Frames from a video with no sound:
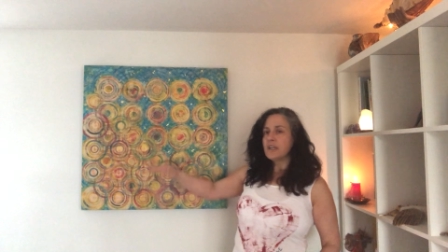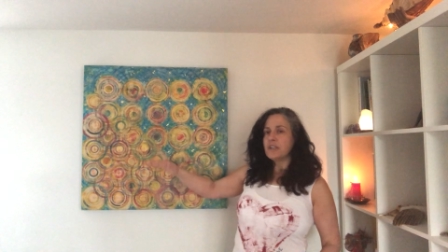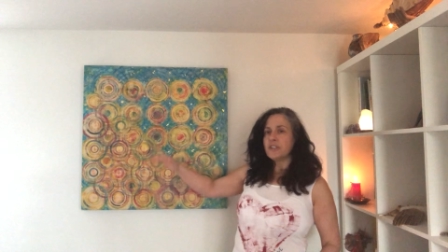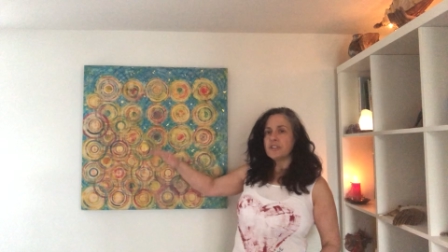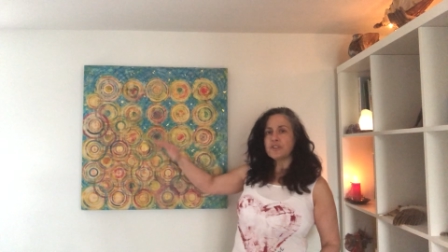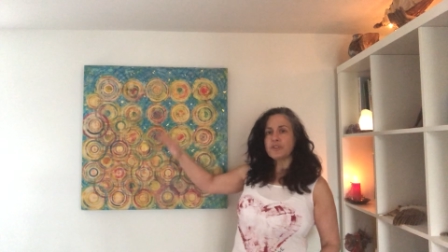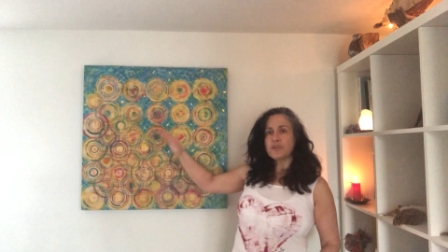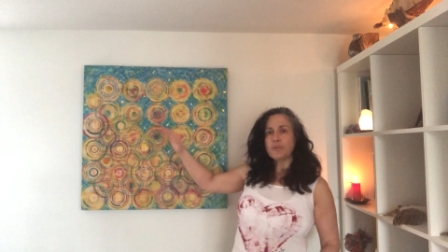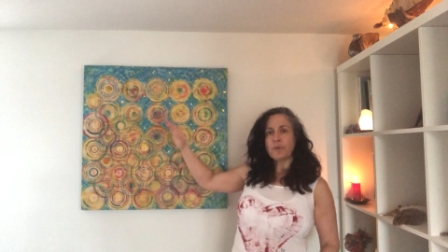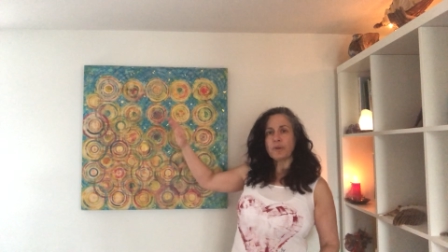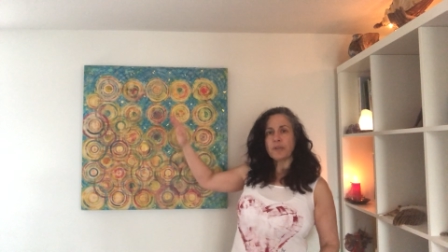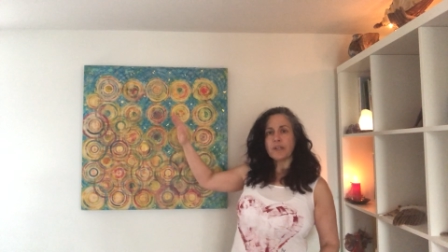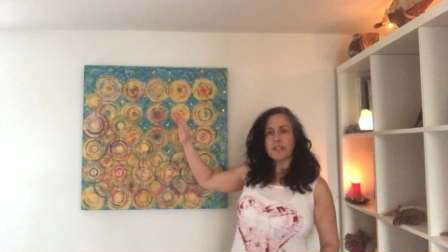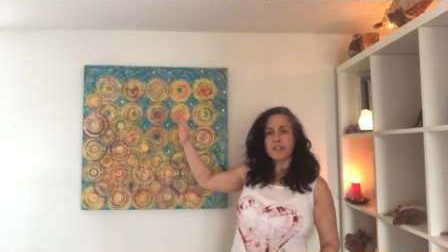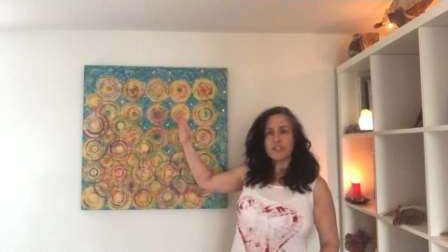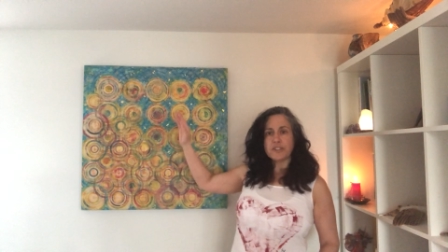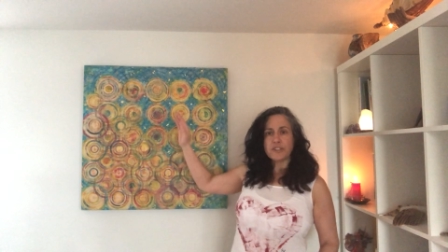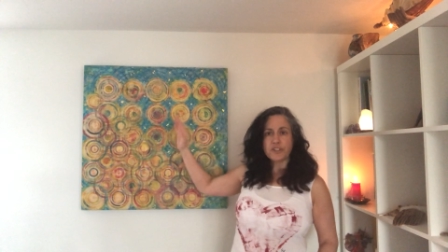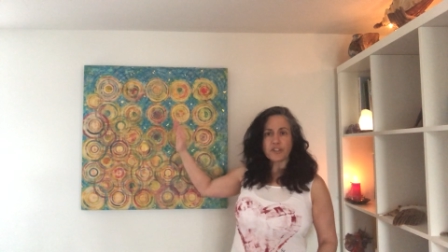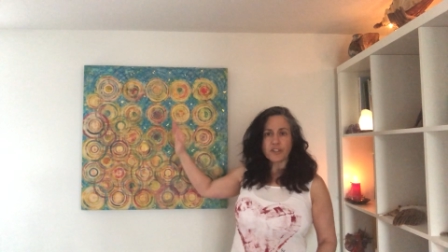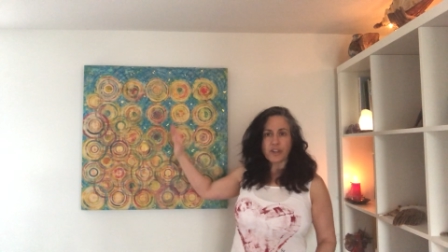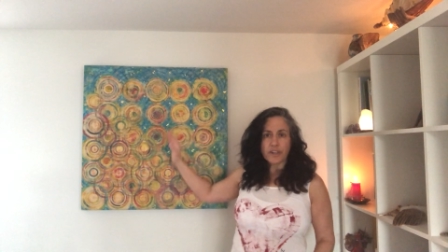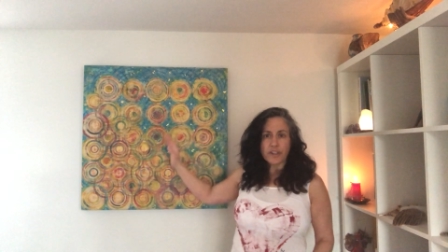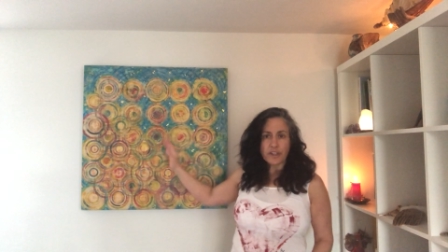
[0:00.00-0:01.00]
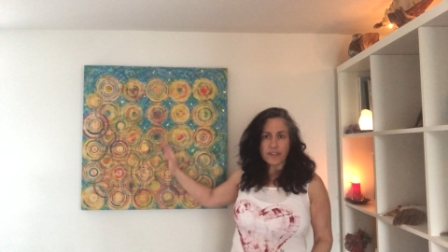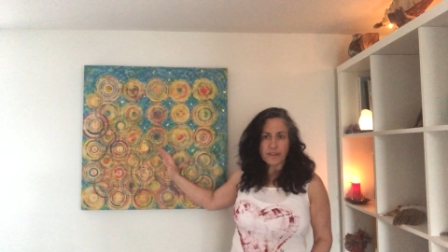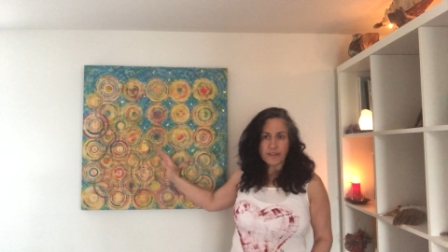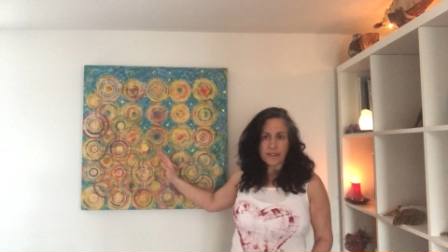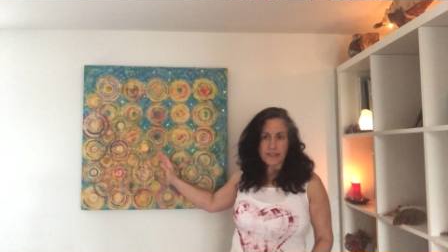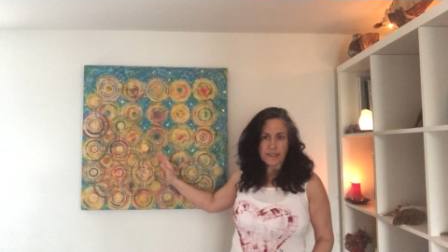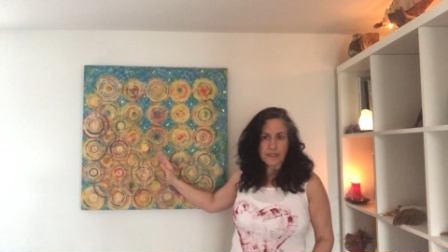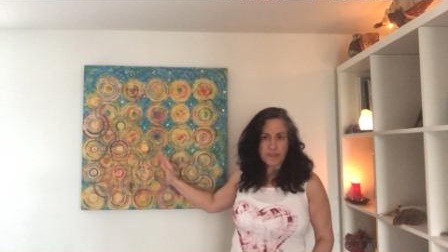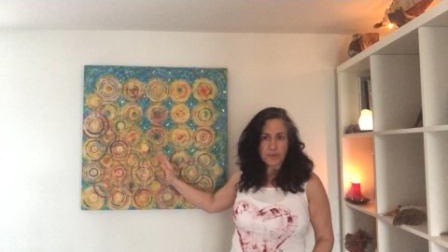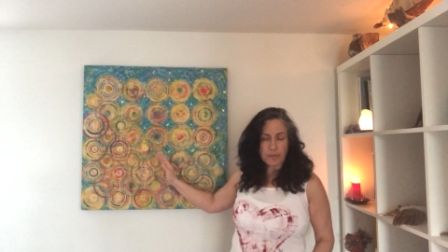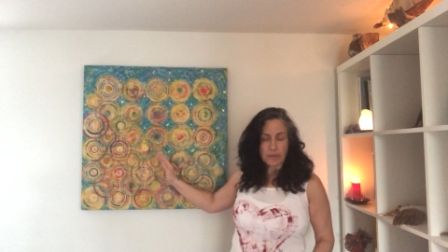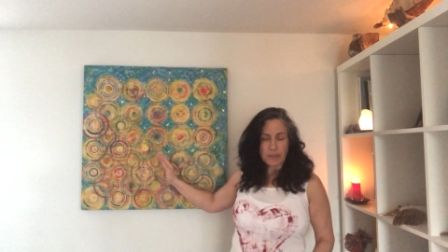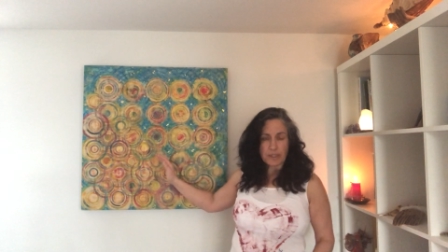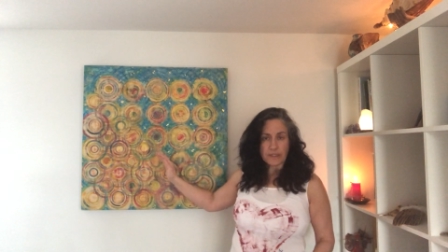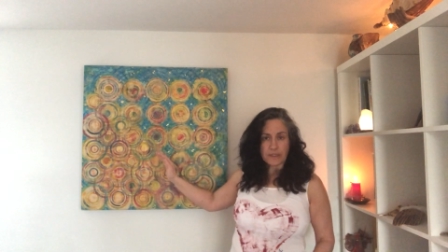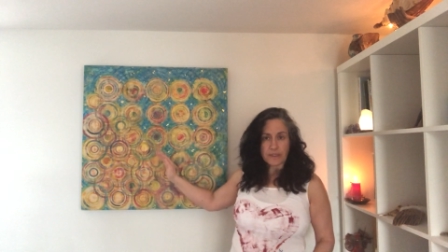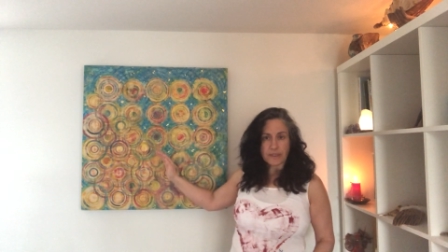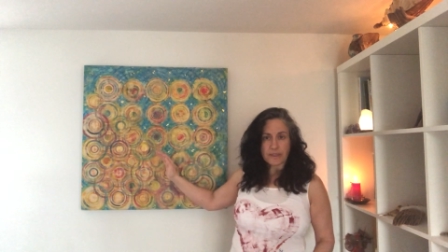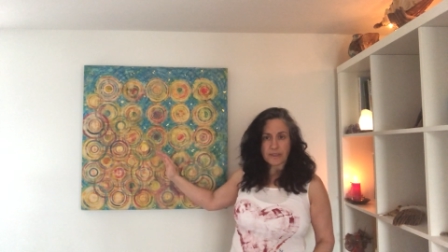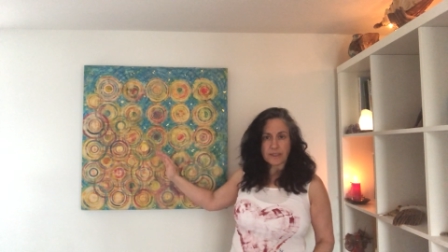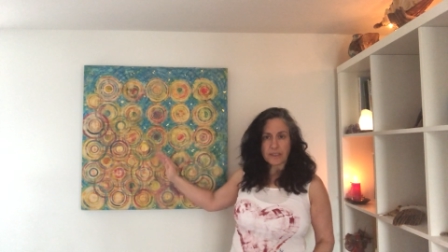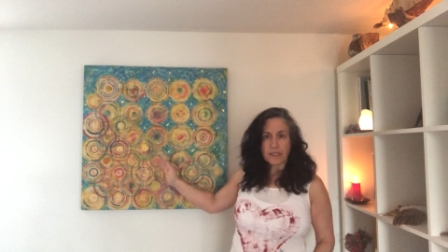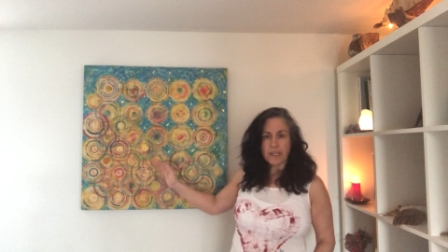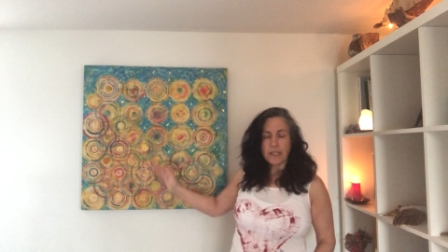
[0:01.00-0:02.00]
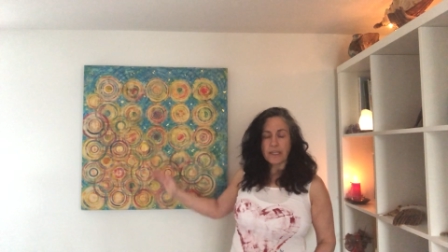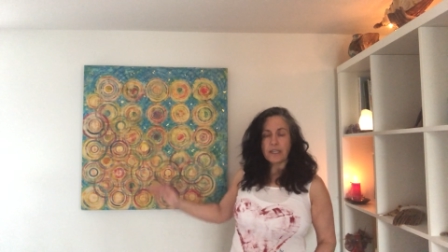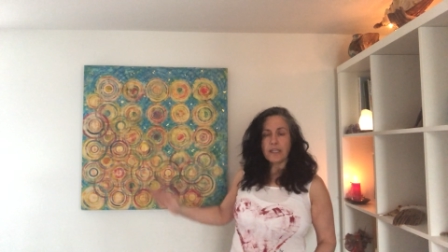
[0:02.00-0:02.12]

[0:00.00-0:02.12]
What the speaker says: So when I started this piece,